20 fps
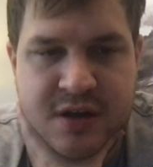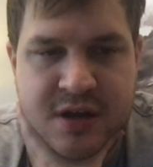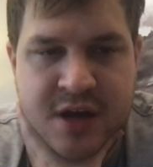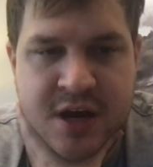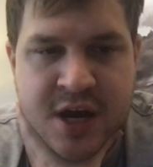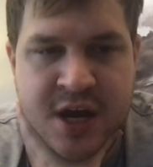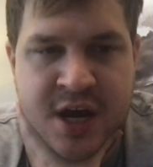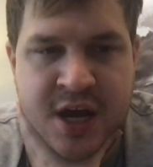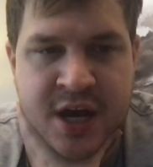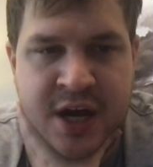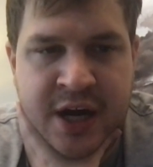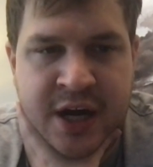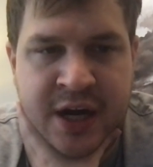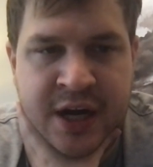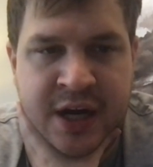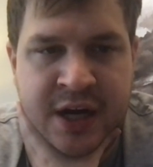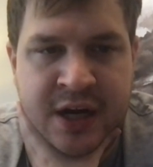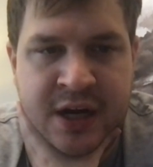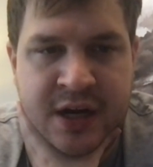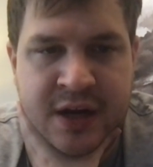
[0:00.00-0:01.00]
uh,
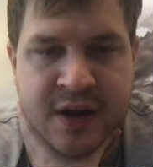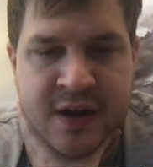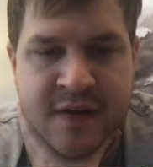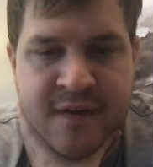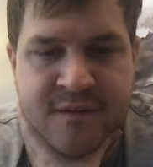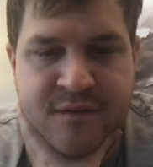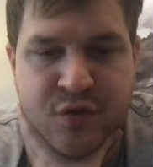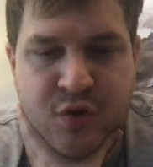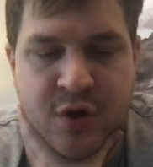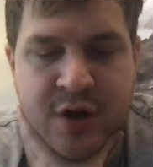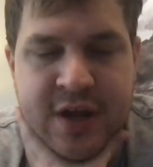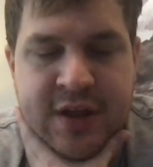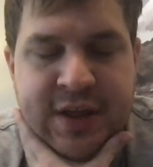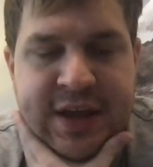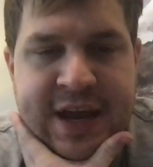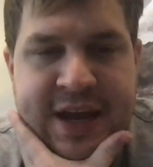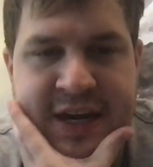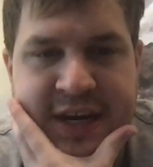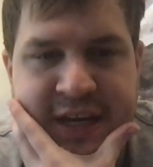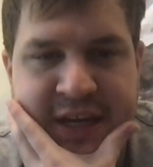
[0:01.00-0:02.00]
Florida
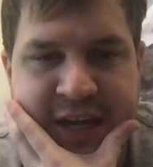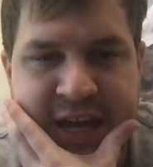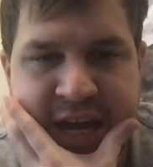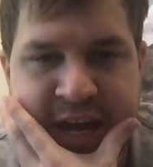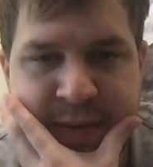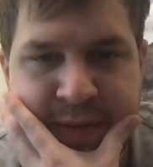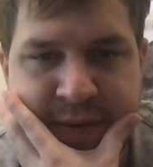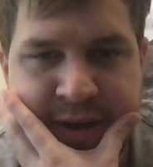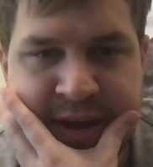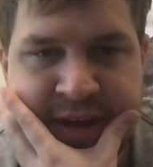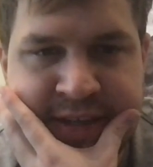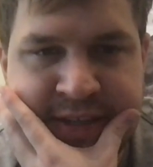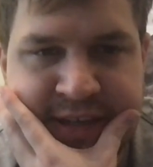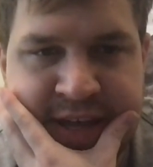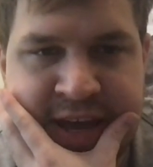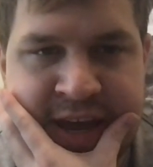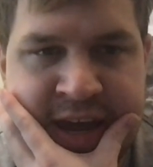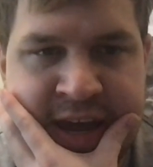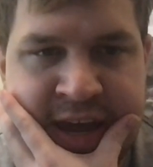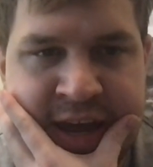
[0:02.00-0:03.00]
Atlantic game is
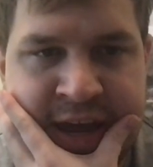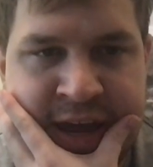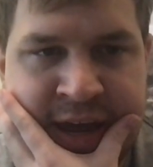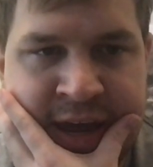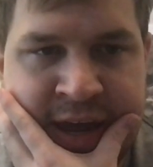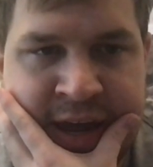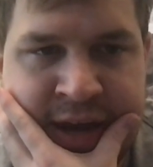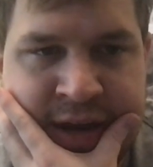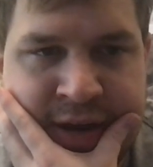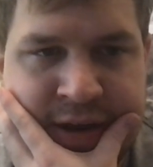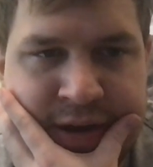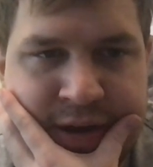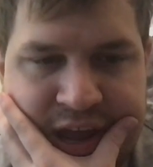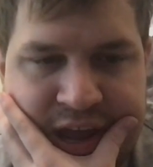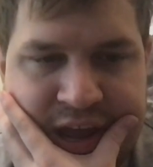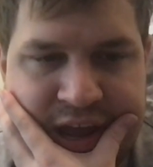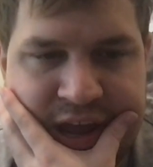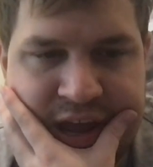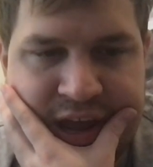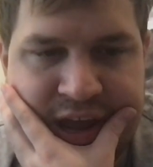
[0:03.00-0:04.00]
at
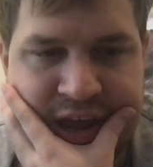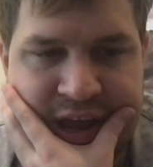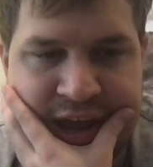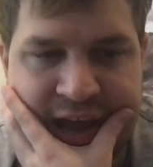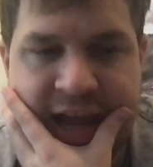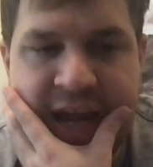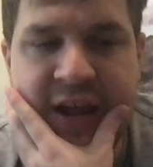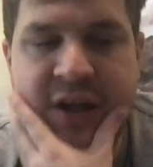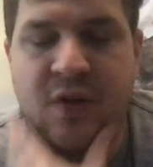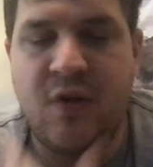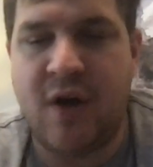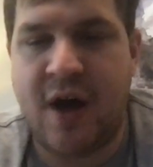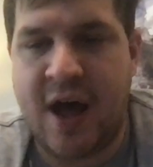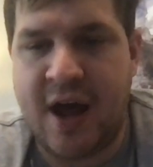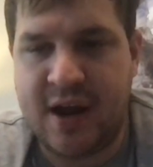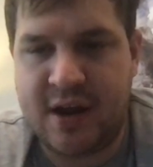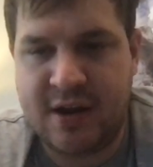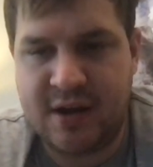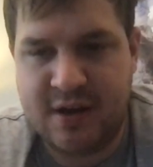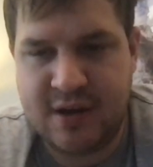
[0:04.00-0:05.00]
8
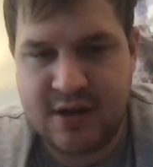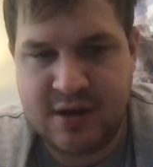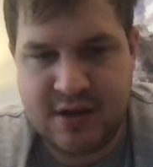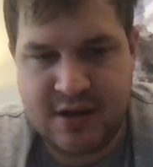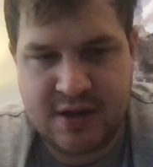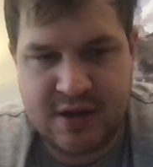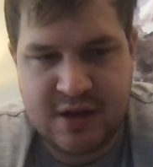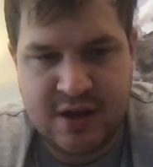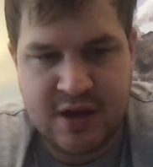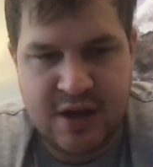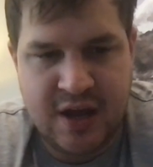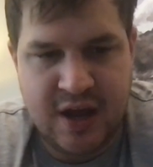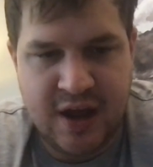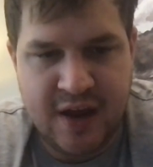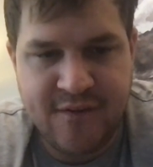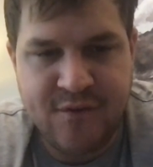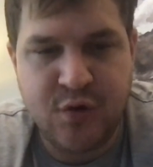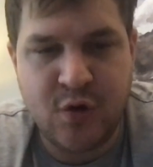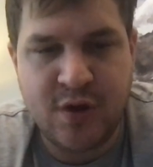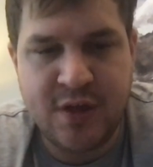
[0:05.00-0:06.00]
o'clock.
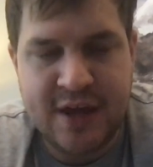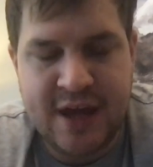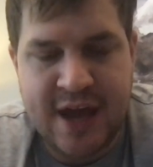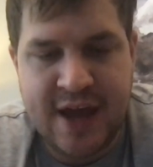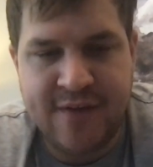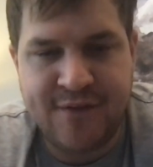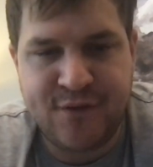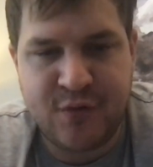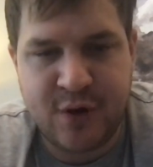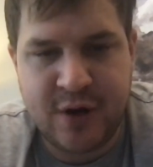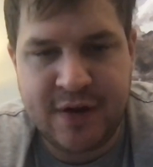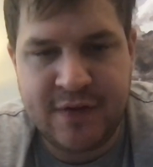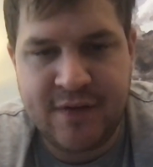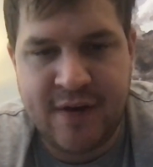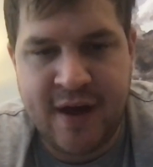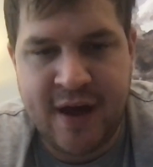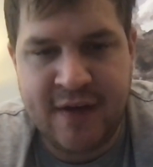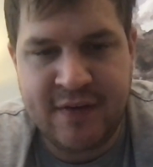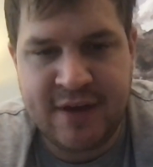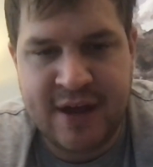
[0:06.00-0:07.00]
And for the
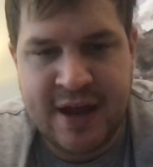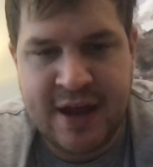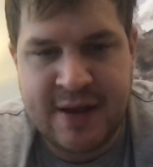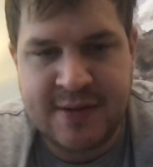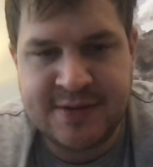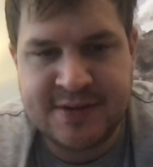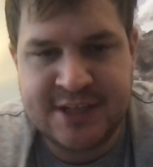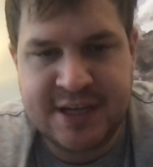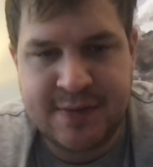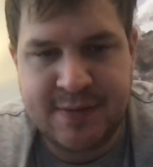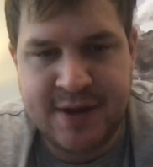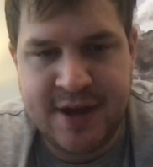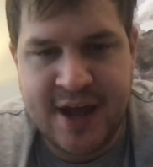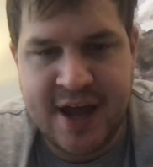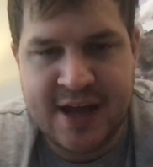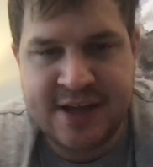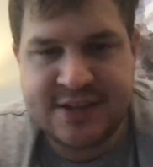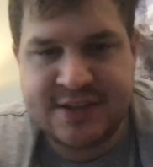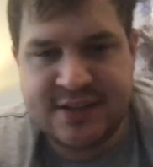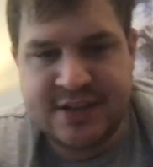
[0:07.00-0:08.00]
845 game,
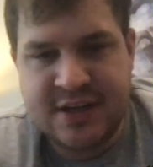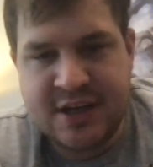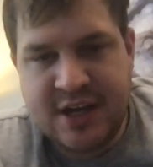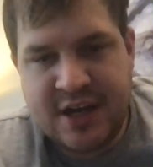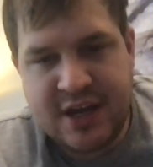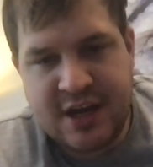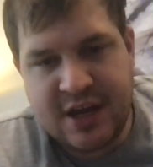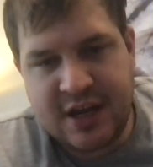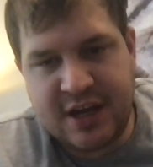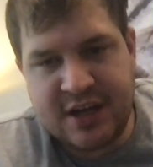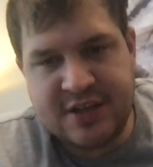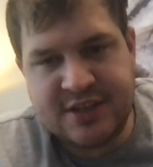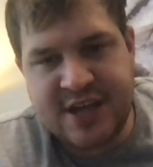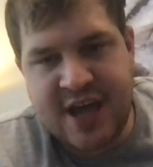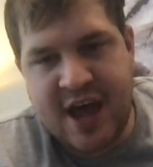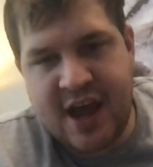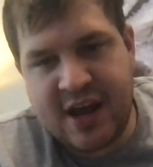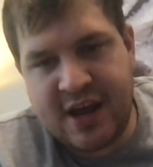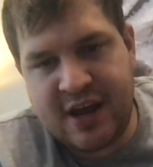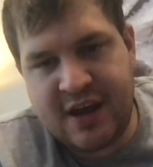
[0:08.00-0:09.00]
CBS
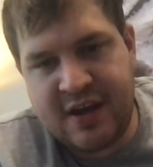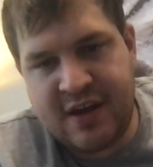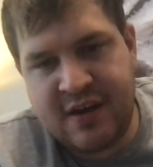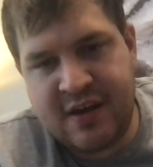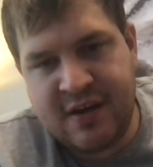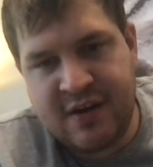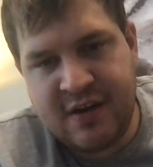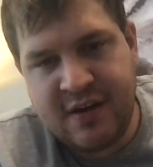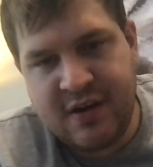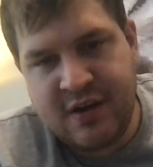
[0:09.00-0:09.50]
Gonzaga